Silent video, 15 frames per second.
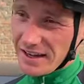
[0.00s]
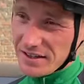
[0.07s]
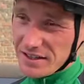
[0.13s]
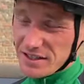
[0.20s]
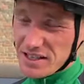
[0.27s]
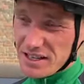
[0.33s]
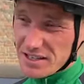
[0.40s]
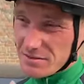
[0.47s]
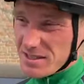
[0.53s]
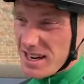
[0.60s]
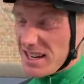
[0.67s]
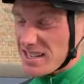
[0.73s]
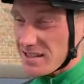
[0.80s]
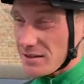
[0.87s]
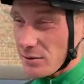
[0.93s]
just did some
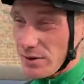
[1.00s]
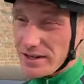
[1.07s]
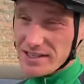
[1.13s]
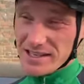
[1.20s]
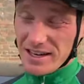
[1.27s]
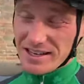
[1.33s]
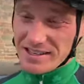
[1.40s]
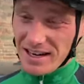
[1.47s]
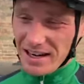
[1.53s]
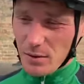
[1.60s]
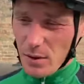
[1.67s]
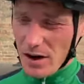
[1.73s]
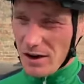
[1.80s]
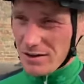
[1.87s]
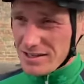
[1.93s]
tests in the week to see
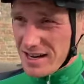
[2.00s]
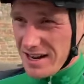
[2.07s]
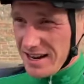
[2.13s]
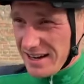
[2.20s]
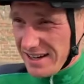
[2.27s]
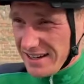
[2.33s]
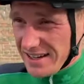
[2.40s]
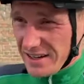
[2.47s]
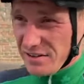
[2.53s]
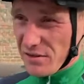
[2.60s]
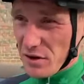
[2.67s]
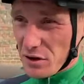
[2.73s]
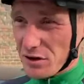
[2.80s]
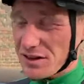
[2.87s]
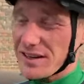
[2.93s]
exactly where I was at, and I
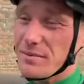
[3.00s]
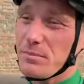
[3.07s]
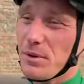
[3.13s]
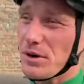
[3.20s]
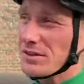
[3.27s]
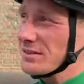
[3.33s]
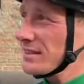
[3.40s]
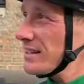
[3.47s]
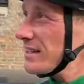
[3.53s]
followed it. But